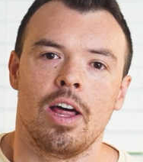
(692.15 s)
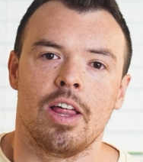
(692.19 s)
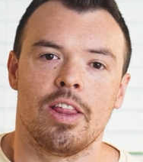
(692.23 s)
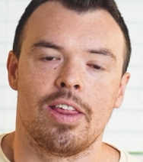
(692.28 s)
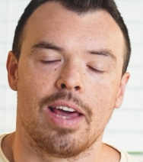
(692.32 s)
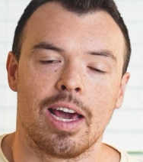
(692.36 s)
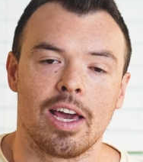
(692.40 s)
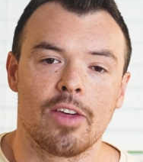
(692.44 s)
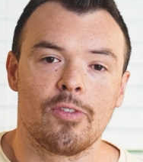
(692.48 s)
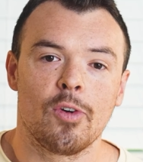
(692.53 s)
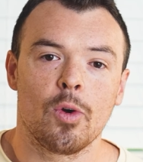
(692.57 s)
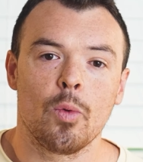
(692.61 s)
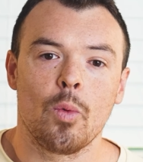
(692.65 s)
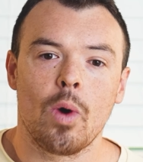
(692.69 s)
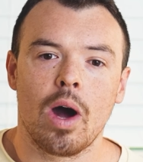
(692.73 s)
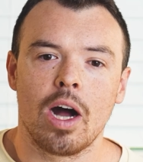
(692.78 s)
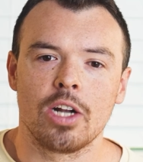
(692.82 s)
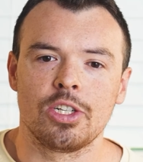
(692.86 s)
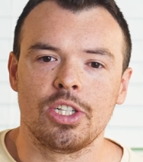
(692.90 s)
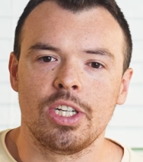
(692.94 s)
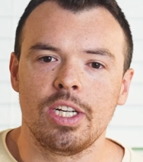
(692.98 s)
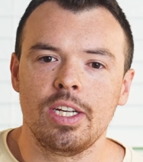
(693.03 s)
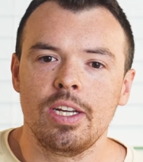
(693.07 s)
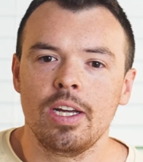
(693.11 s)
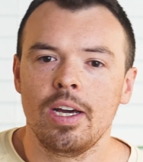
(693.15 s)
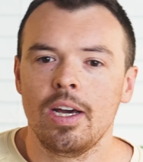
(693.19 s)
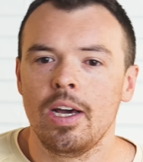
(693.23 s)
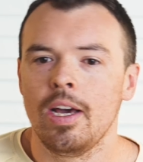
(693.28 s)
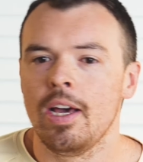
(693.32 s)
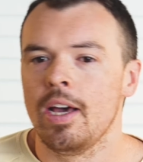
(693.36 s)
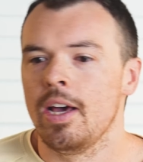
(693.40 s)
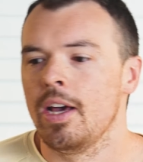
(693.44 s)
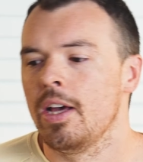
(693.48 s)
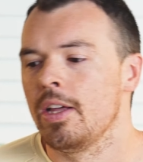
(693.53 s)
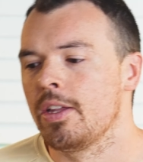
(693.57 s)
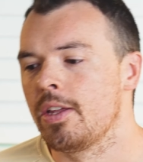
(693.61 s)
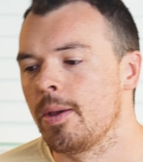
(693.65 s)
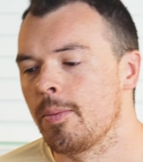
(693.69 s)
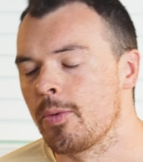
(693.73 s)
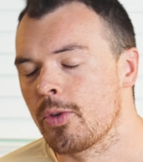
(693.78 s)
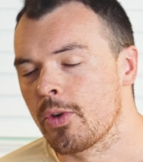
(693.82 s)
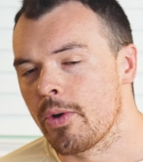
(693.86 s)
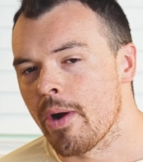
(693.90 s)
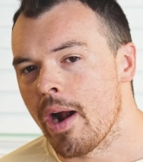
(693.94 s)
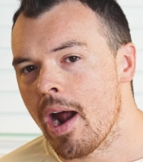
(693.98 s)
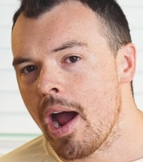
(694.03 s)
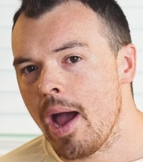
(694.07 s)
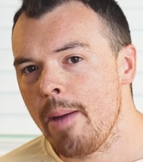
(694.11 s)
Thanks for watching.
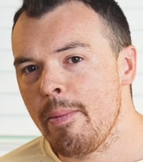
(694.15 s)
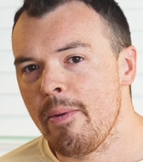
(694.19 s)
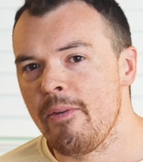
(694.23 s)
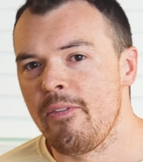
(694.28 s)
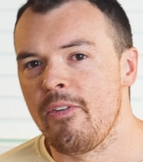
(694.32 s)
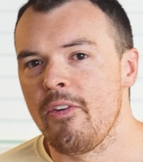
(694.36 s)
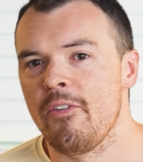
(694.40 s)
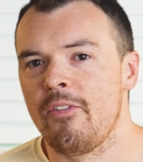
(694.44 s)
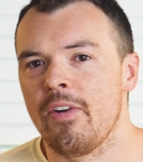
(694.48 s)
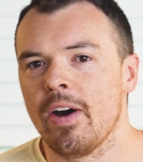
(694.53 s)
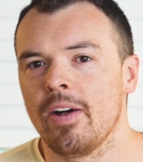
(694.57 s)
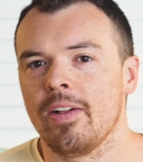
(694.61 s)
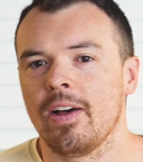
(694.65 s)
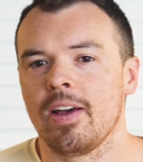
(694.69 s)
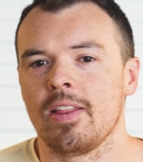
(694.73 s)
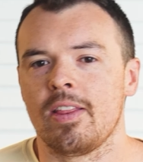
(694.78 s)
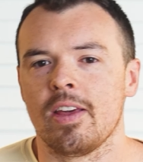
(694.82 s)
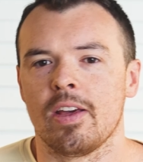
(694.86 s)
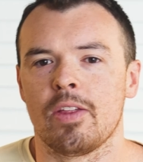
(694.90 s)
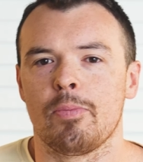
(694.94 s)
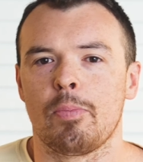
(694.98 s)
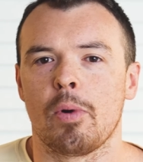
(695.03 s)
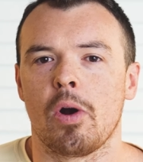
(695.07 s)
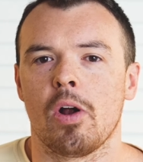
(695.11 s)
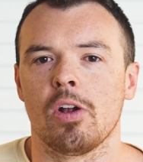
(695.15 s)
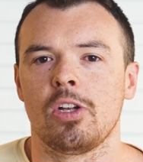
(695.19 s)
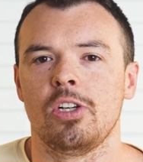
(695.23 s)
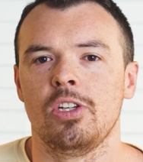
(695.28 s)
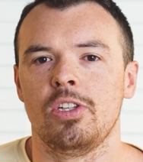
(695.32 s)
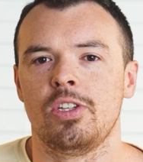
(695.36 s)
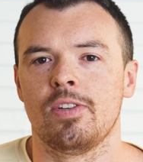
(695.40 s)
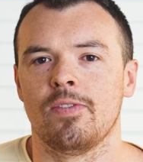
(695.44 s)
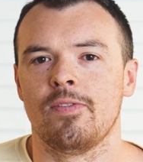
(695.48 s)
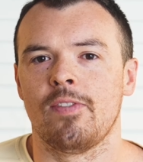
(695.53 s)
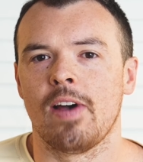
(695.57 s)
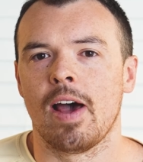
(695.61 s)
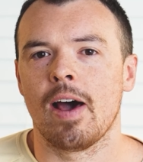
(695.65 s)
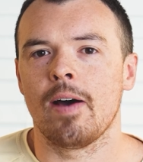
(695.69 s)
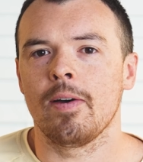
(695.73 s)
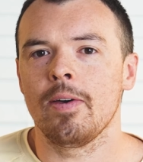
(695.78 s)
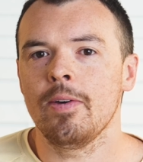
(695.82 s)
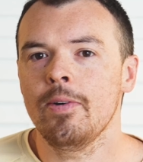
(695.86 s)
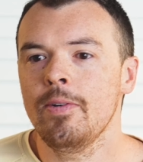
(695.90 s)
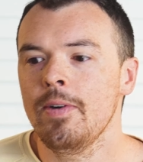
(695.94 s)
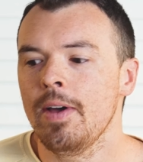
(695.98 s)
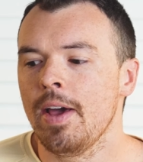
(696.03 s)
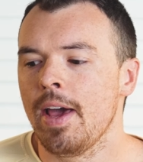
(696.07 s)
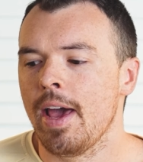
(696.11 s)
Subscribe if you felt like this brought you some
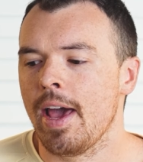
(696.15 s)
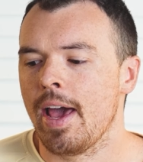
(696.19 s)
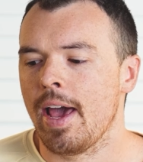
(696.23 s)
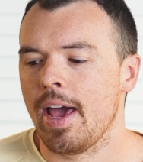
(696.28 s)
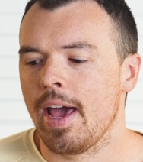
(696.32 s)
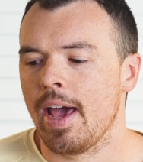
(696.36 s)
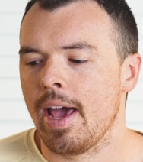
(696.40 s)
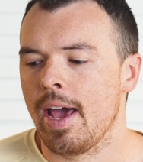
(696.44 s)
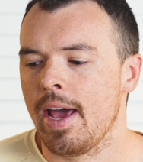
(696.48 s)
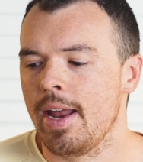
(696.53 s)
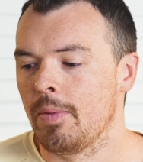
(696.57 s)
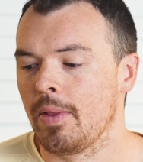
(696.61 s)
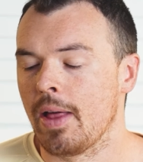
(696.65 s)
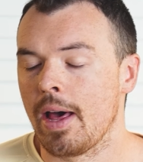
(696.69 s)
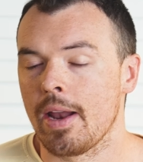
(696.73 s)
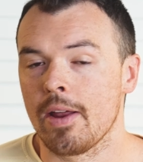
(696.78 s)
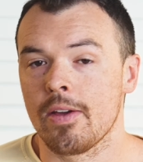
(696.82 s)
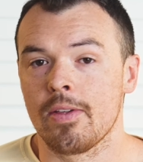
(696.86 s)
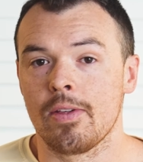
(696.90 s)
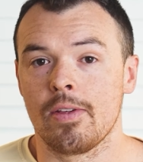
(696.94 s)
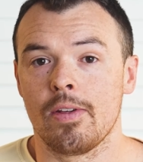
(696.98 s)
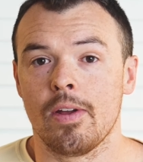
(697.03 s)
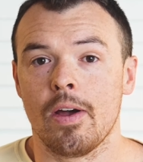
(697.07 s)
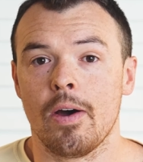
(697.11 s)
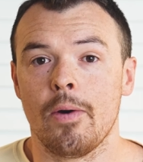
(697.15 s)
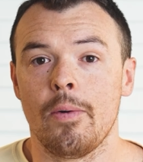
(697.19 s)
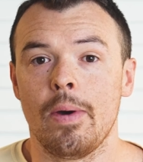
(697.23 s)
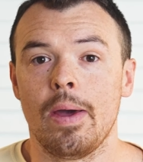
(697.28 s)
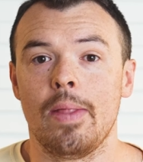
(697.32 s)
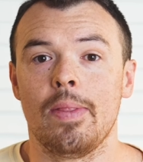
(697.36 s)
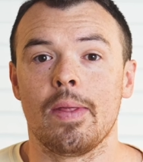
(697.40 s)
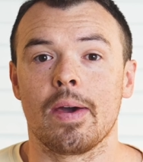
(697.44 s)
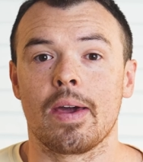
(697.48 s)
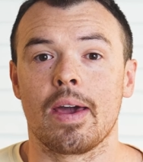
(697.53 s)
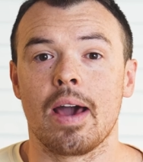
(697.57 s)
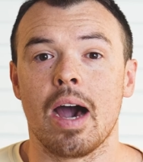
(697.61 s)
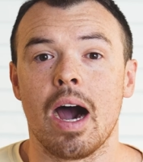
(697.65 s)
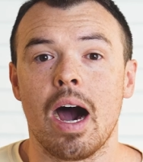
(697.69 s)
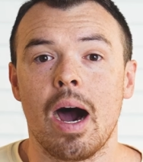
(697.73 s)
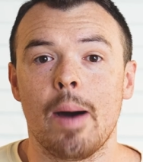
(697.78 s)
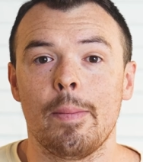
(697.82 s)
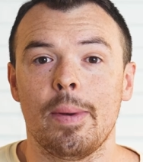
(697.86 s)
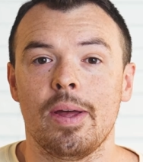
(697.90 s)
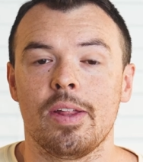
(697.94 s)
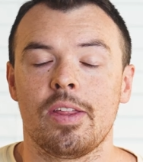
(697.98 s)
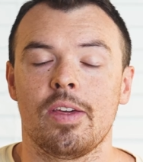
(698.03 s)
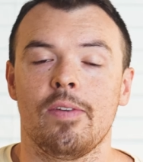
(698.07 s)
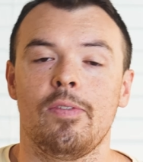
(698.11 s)
value, and let us know in the
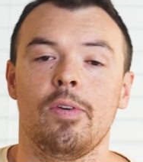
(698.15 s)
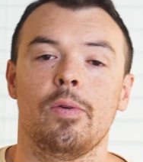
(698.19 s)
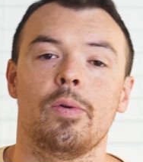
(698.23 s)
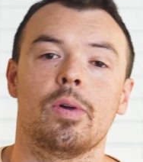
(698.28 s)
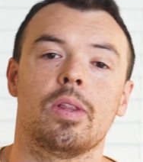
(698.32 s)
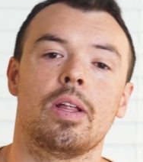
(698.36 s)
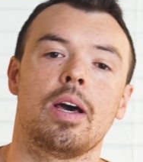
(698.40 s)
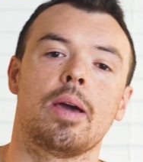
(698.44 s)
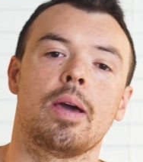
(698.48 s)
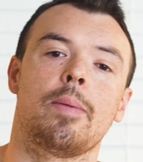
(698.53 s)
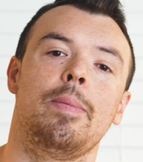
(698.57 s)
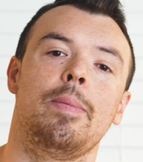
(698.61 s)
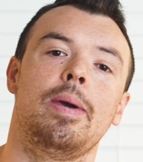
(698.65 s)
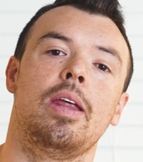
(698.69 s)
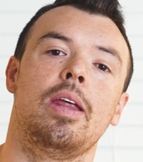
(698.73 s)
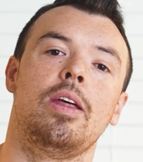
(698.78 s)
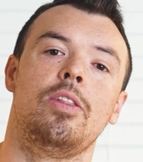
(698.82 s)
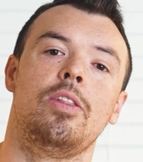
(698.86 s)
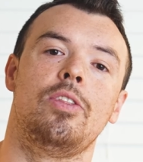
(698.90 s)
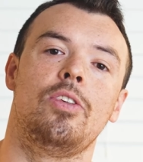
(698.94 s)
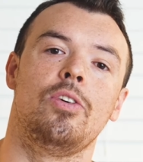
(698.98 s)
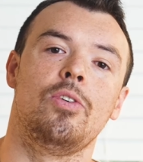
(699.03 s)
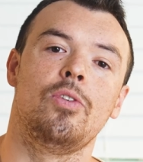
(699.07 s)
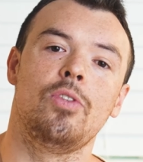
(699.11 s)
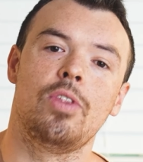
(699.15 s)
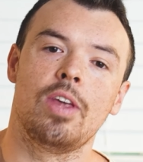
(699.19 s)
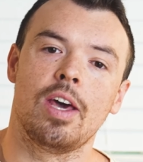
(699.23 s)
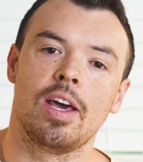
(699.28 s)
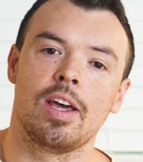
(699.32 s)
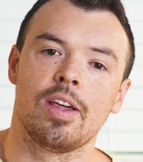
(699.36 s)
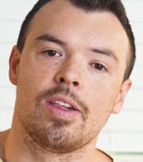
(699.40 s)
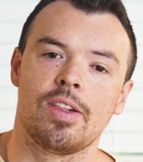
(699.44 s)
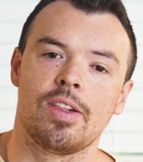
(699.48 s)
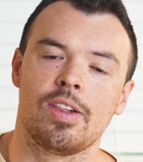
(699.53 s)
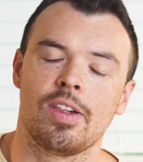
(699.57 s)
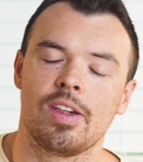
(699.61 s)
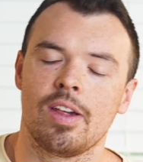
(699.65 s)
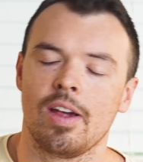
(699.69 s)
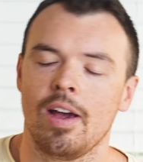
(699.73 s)
comments if you would like me to do this